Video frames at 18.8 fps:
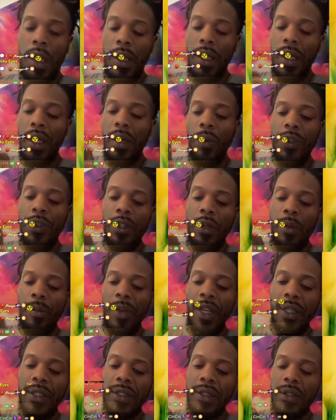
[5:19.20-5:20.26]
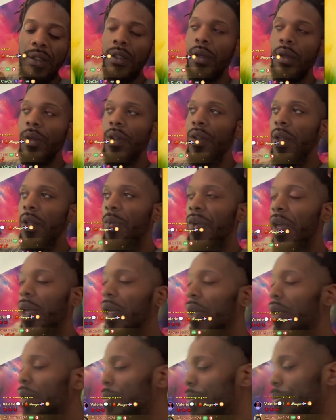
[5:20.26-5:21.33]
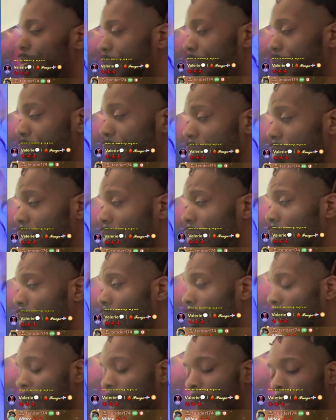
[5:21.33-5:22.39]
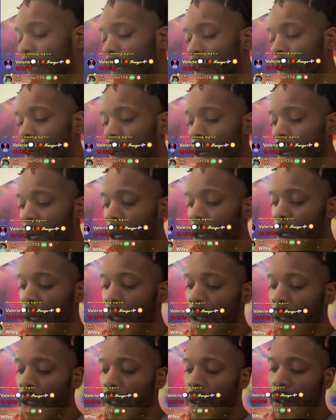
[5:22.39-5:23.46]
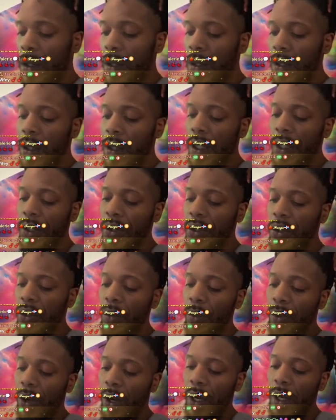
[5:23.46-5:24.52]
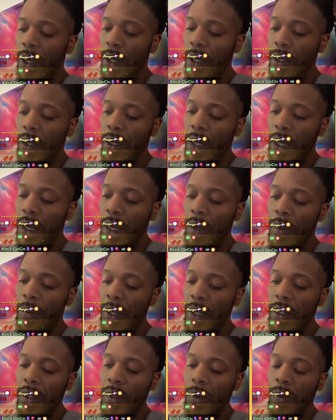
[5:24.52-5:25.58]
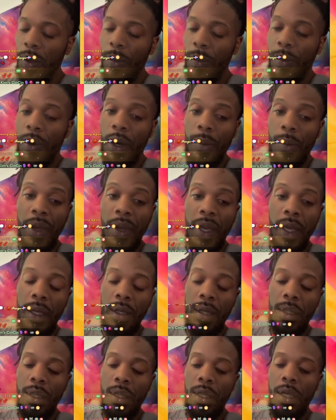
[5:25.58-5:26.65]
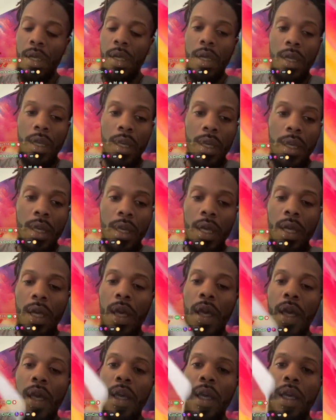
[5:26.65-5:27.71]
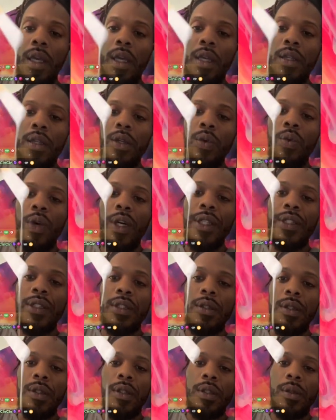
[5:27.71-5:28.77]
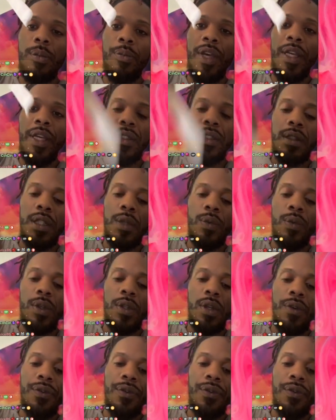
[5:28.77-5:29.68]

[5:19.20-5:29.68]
Again, when you're mixing the, the paint, uh, it's two part uh, medium, one part paint, and you want it to basically